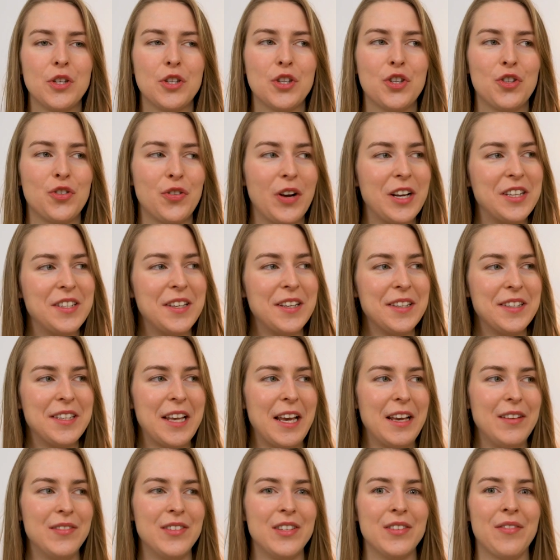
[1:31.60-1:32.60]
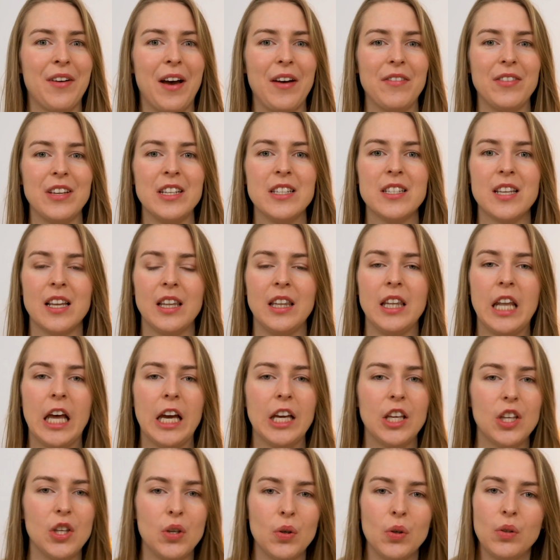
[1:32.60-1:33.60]
the stress it saves of having to
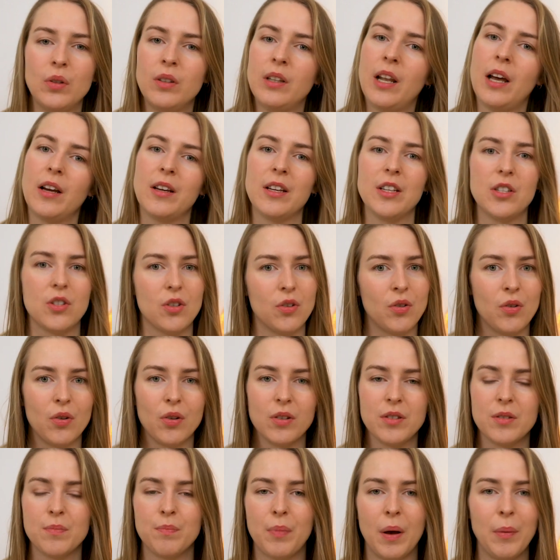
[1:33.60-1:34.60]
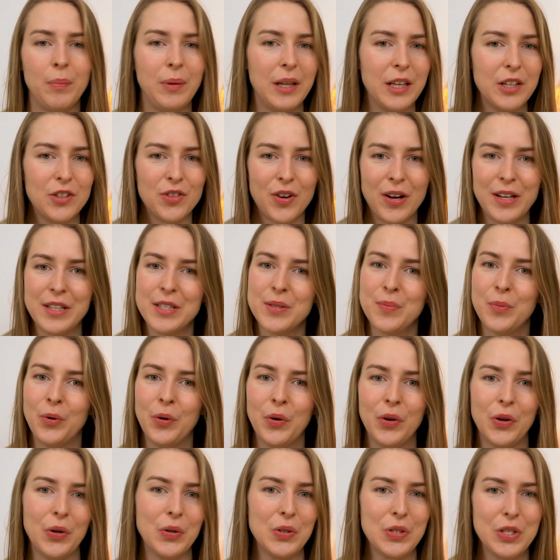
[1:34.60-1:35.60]
lug your luggage across public
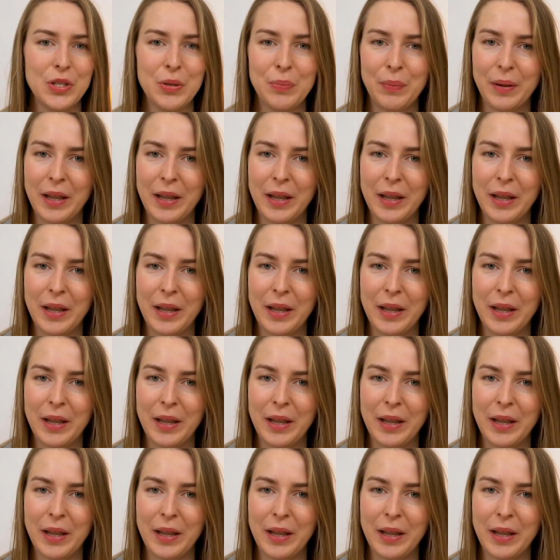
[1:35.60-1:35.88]
transport and onto the